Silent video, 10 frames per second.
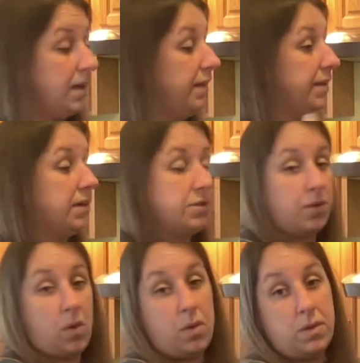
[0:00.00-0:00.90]
And then I'll do
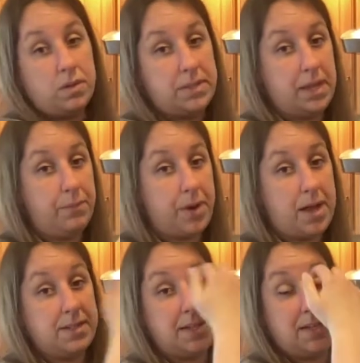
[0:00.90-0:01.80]
the whole same
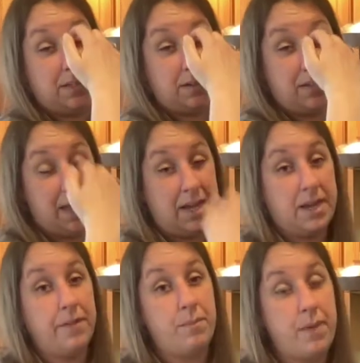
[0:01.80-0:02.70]
process. It'll take
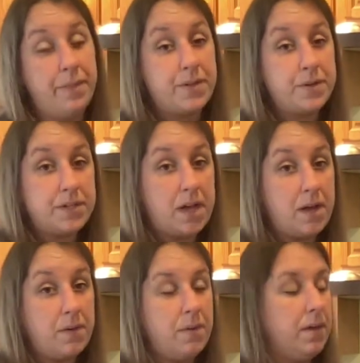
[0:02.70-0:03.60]
another month or
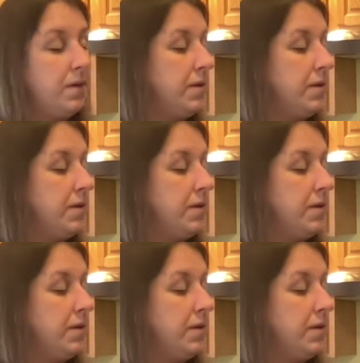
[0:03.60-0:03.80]
so.